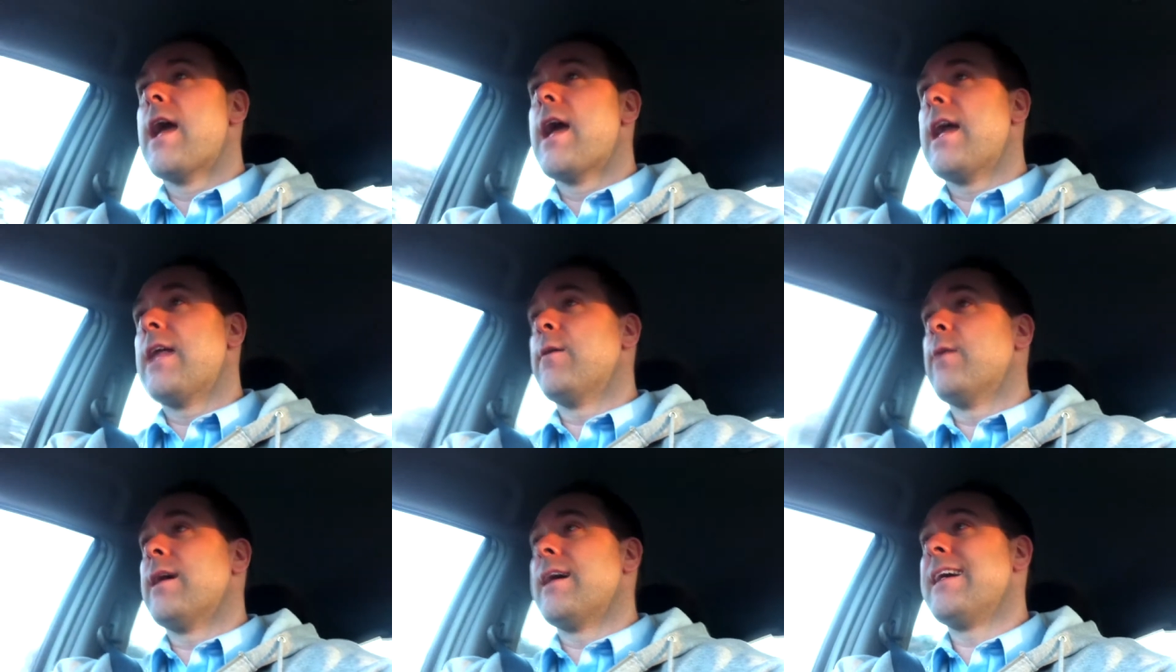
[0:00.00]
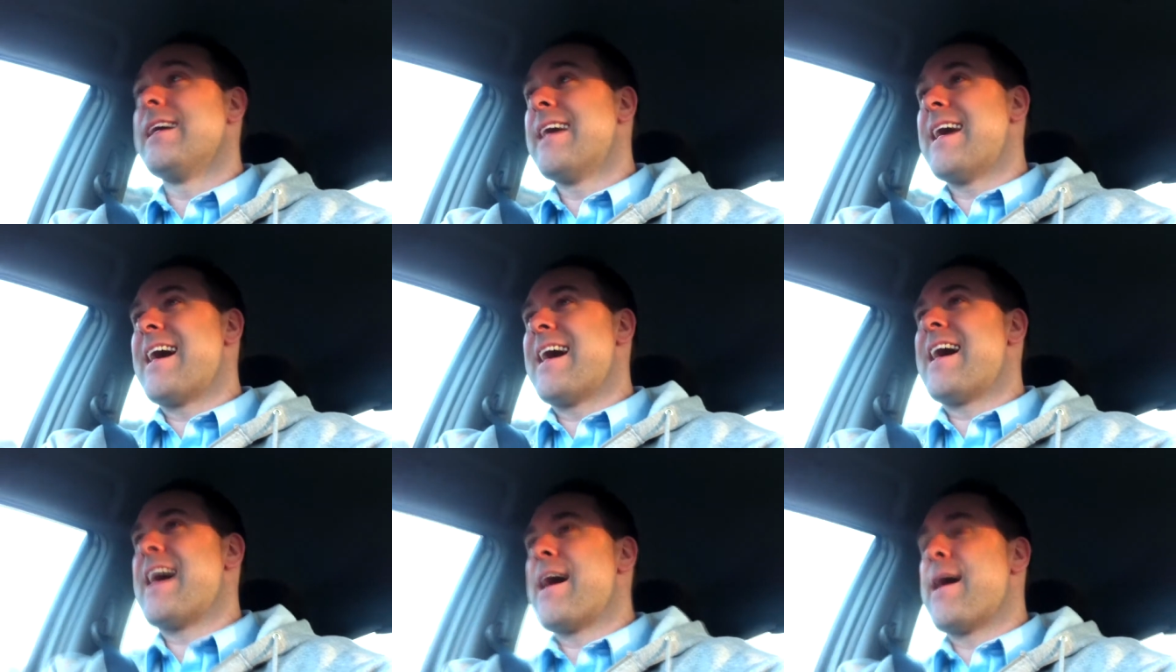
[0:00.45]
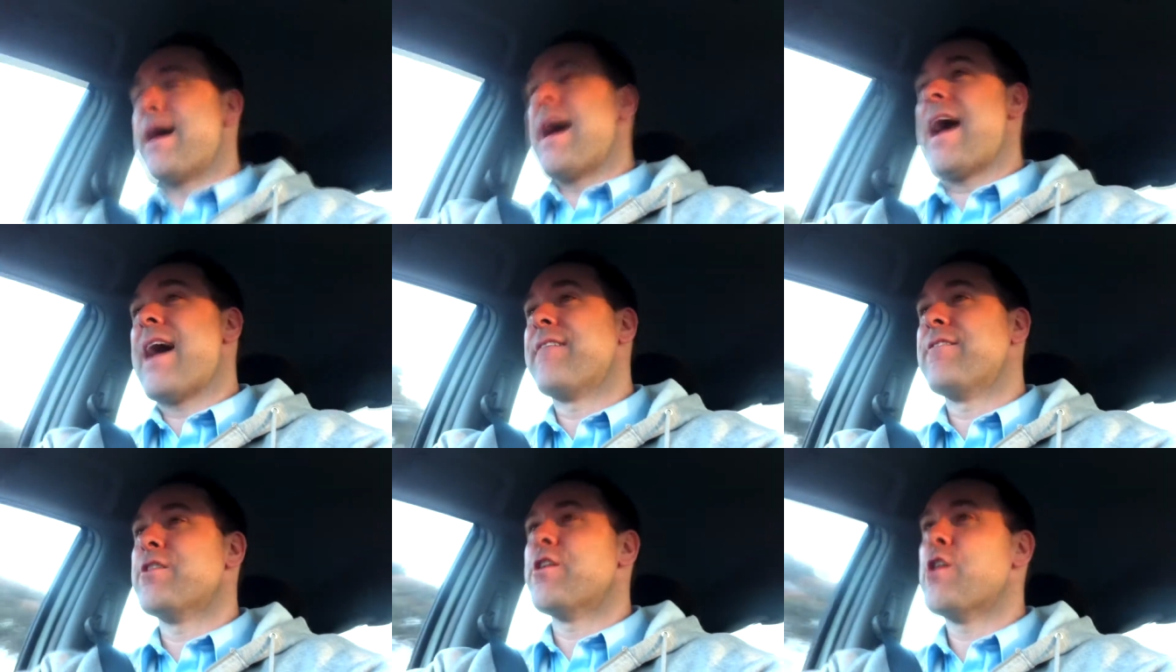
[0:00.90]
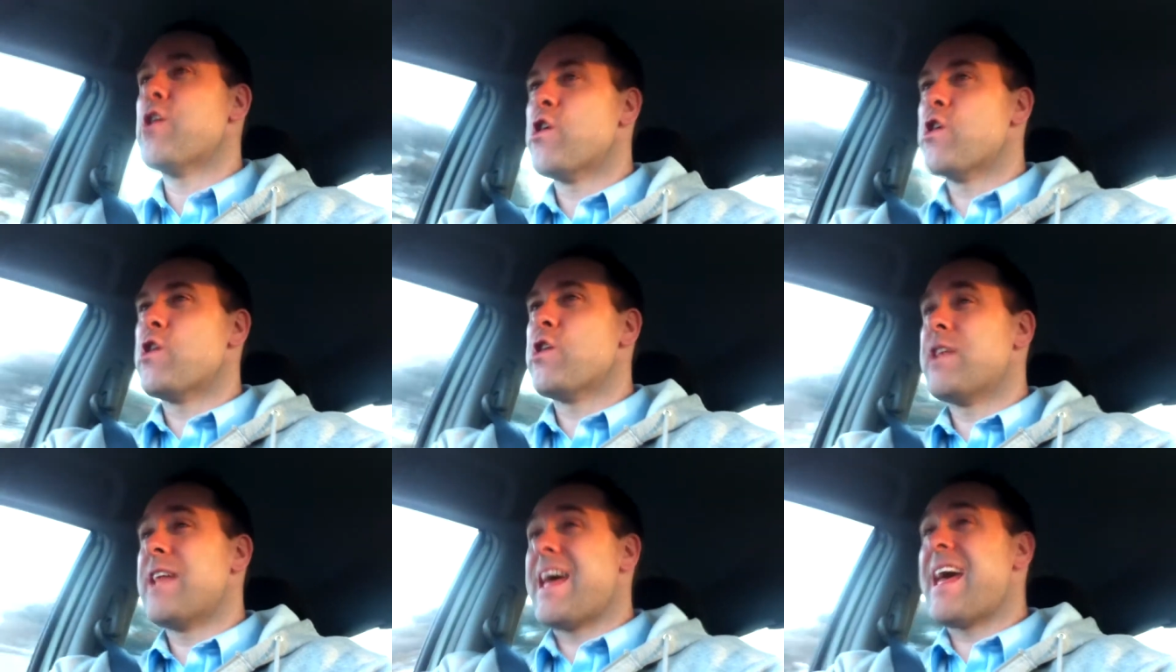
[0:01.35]
Anyway, uh, haven't
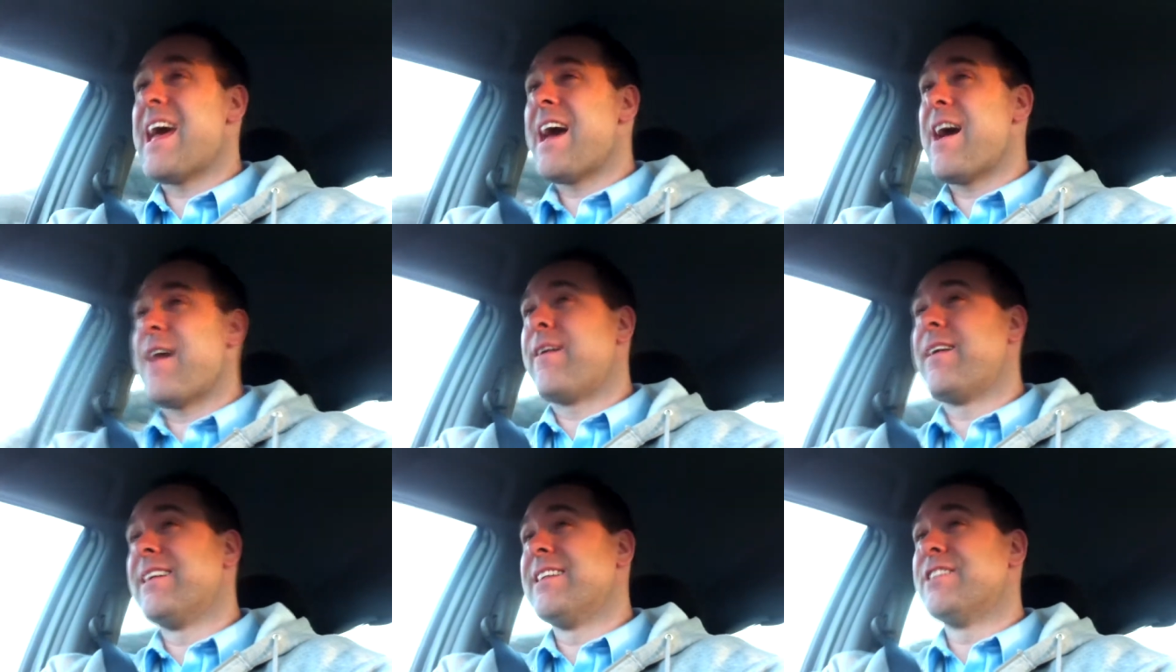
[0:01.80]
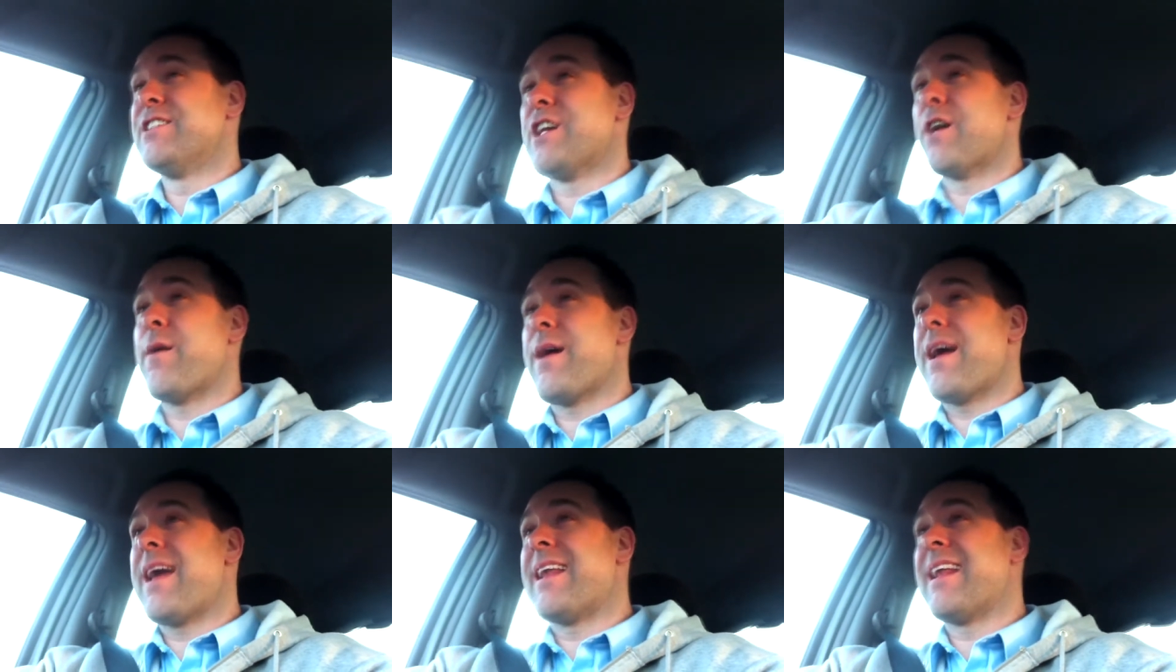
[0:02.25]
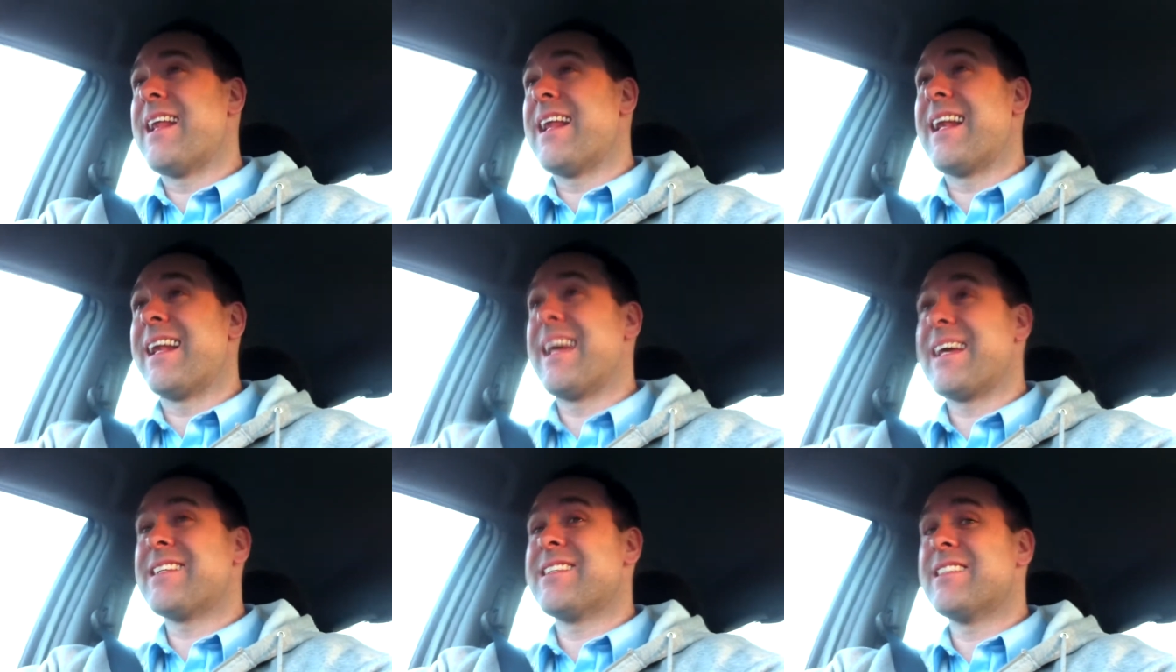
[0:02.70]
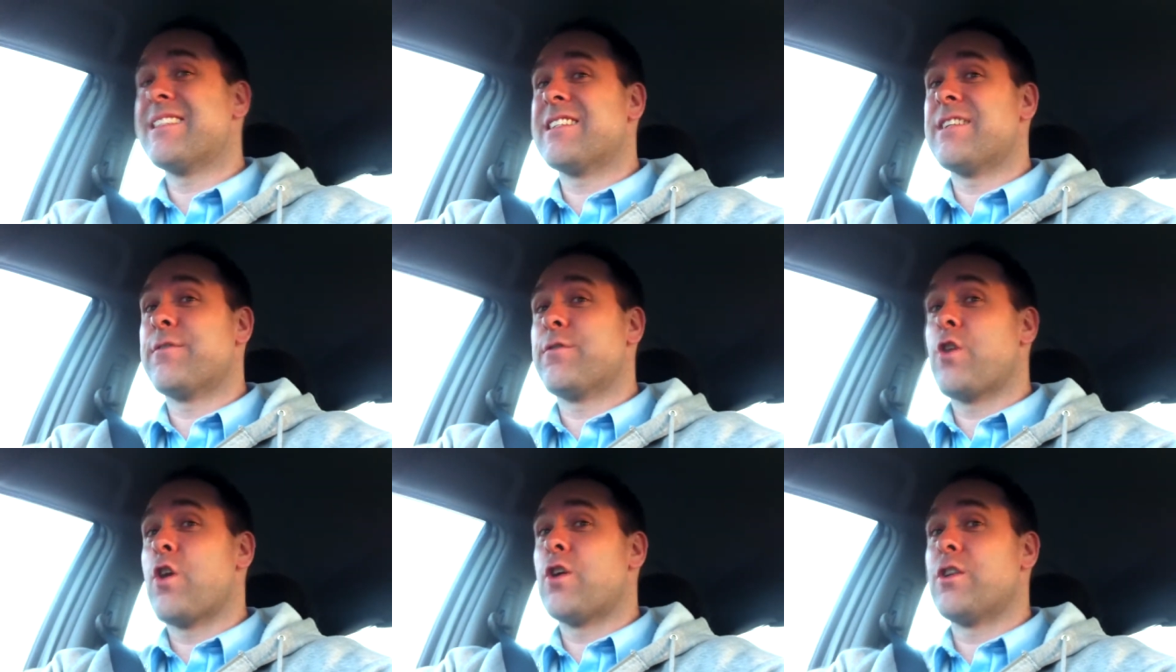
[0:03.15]
heard how Joanne and Alexis
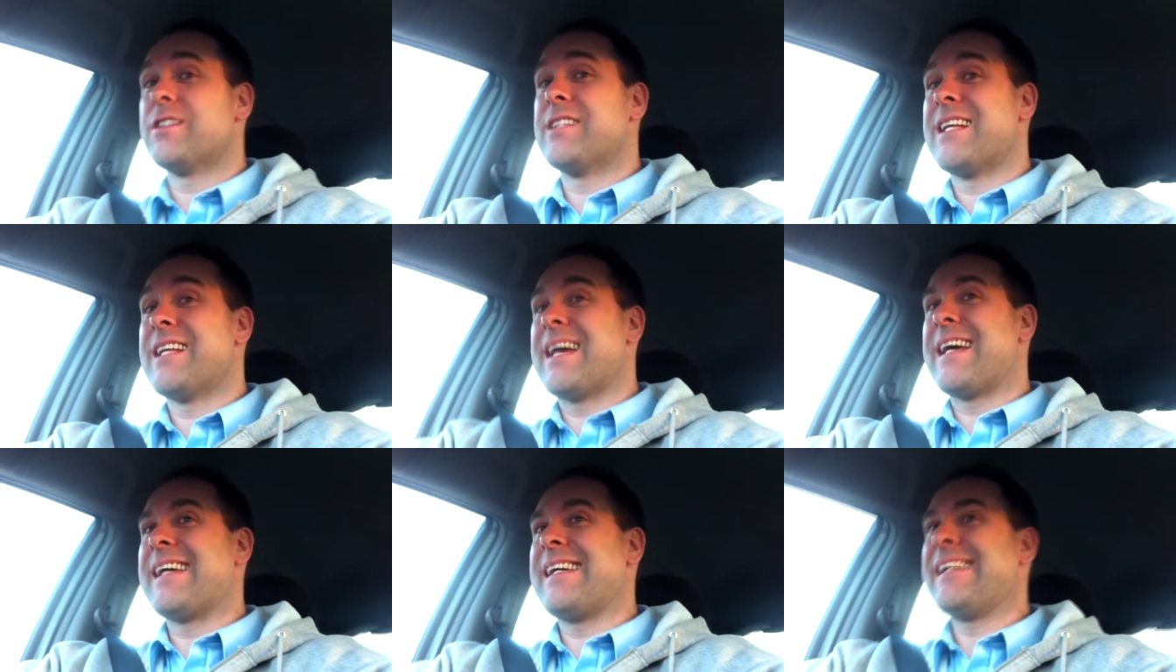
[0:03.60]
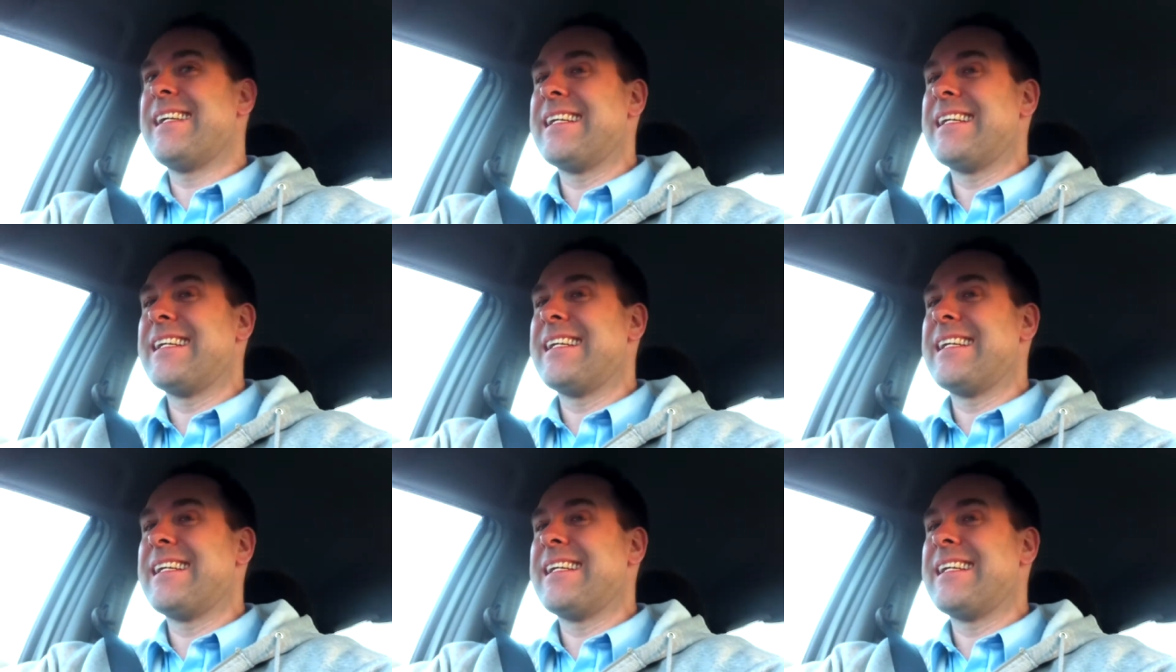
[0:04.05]
have gone today.